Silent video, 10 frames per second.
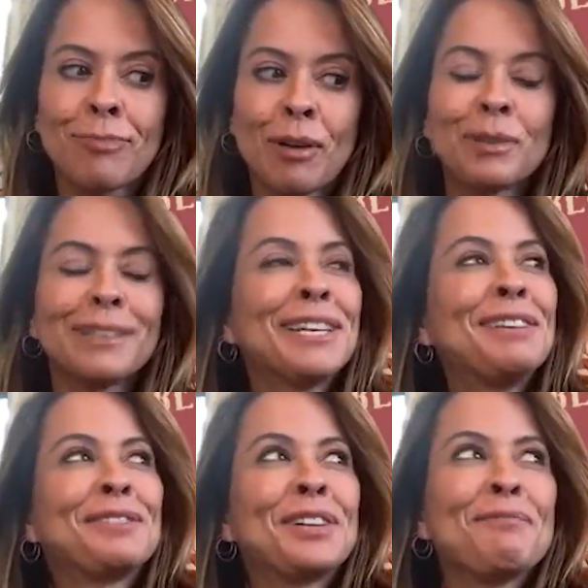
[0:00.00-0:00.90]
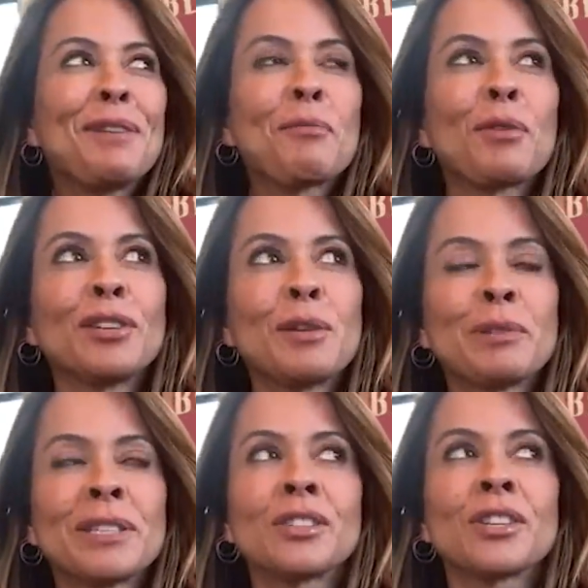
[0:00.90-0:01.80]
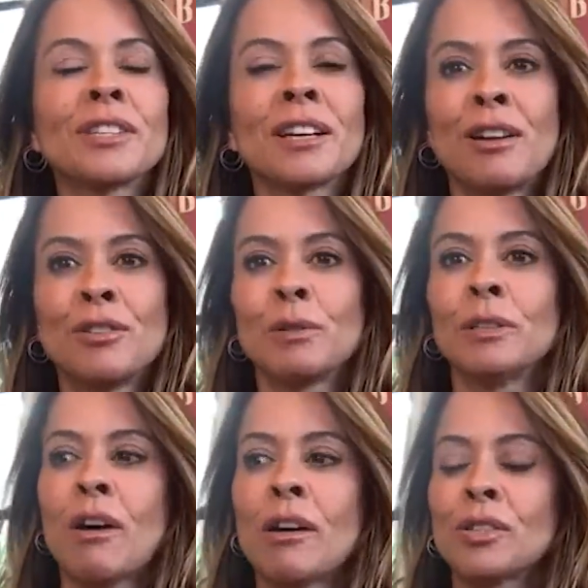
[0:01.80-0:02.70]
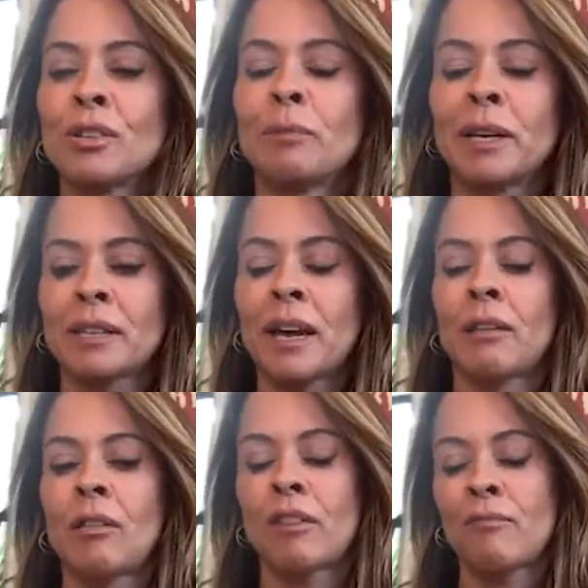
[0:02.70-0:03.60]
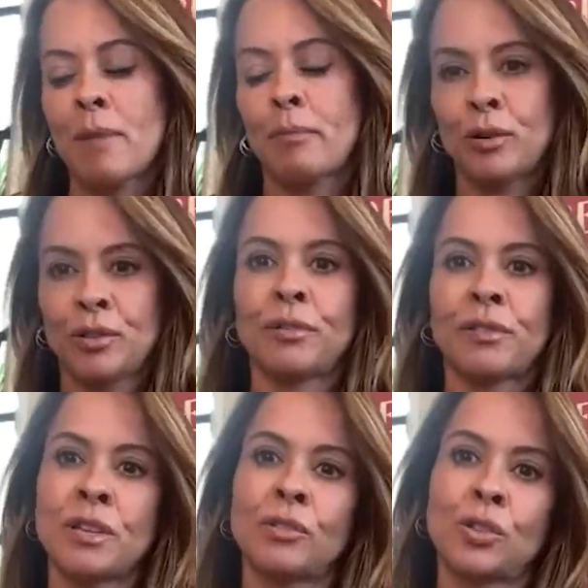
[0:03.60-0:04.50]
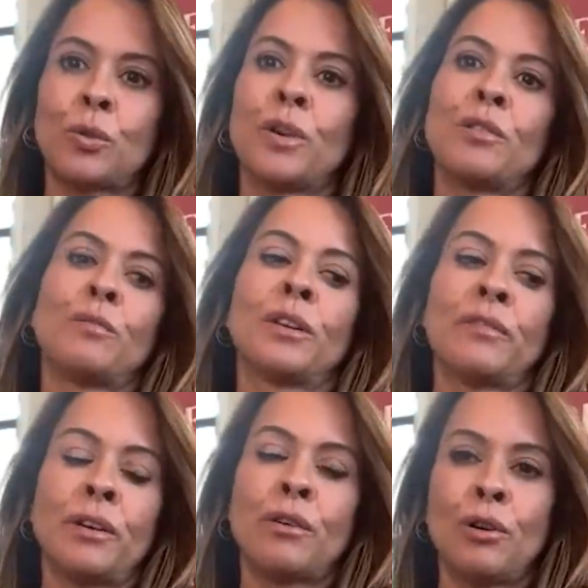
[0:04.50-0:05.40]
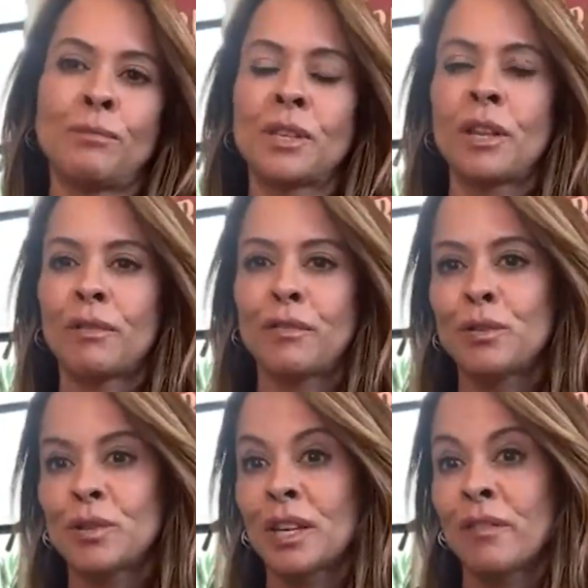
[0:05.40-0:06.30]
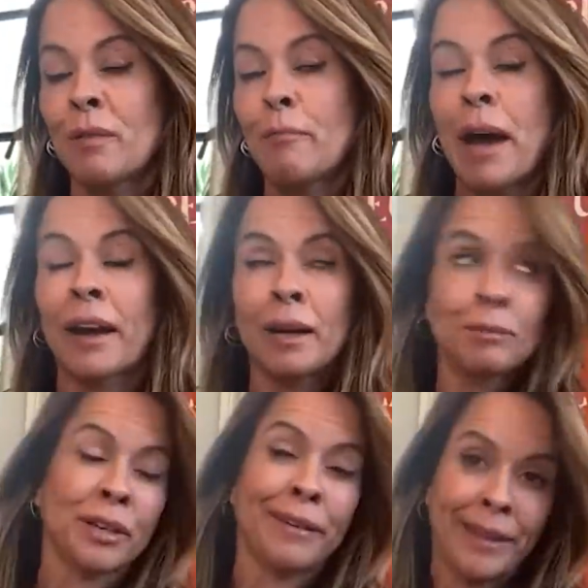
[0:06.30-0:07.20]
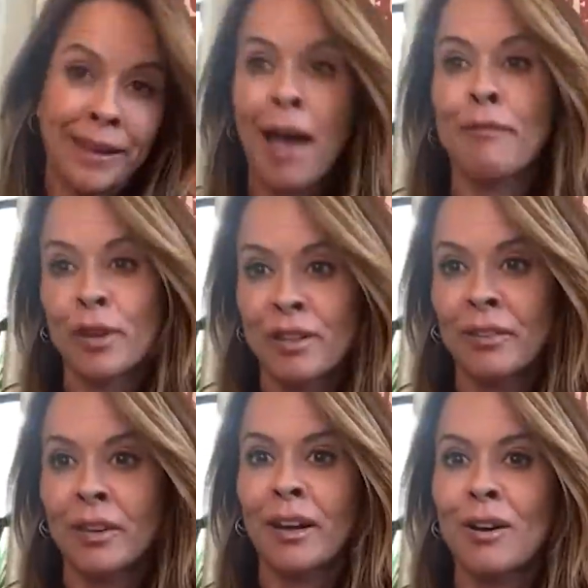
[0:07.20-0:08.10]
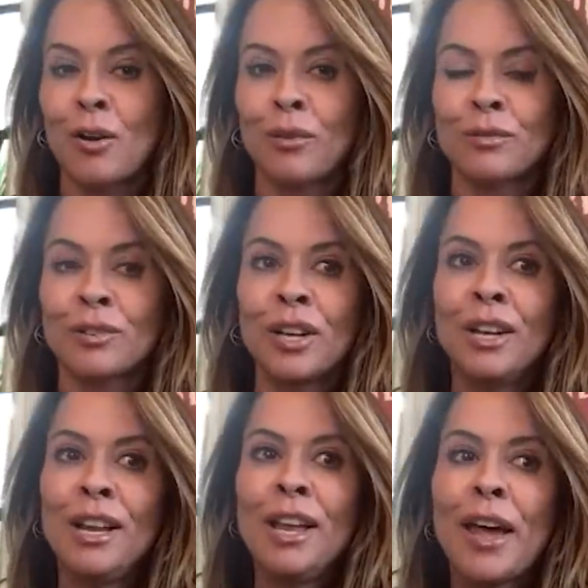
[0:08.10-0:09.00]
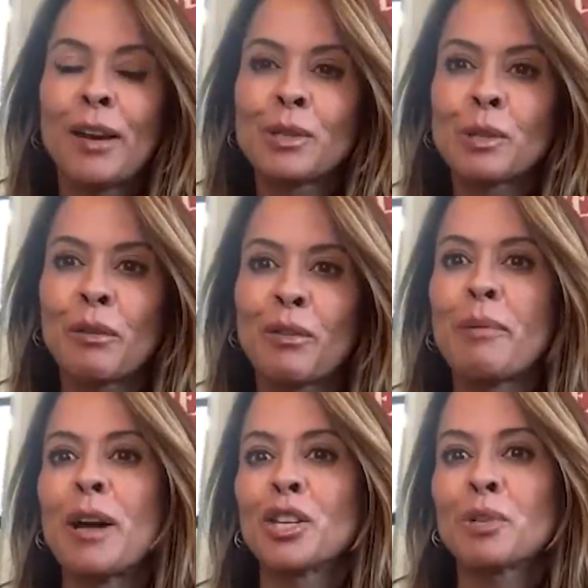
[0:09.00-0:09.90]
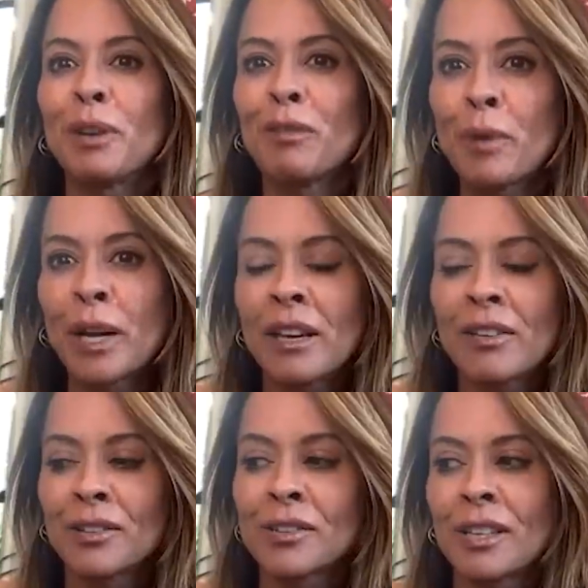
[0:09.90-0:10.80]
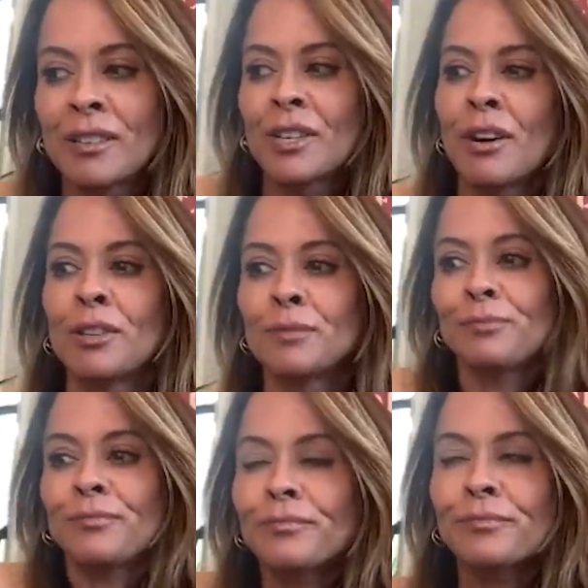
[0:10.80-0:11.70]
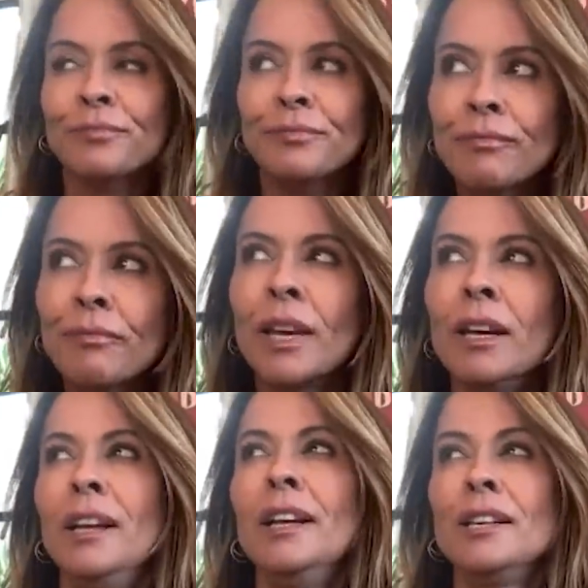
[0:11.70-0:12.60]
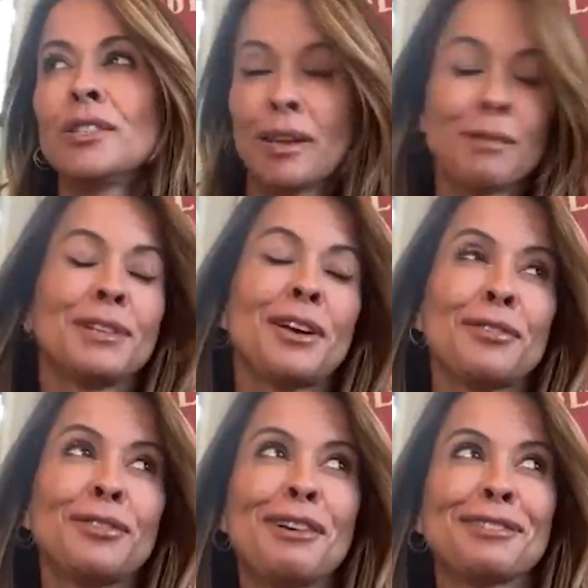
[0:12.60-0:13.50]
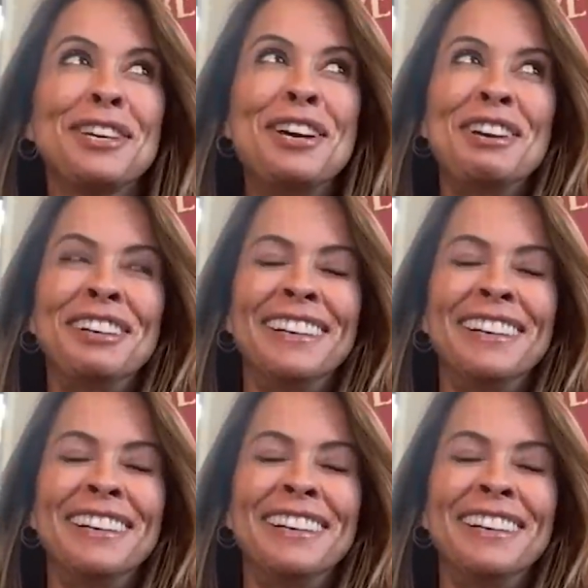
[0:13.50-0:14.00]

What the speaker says: relieved of my worldly possessions. I got into a lawsuit because I had a lot of my personal things stored in one of their homes and they refused to give them back. And I'm talking like everything that I owned. Whoa. And it was sort of the punishment of breaking their son's heart. So that was another lawsuit.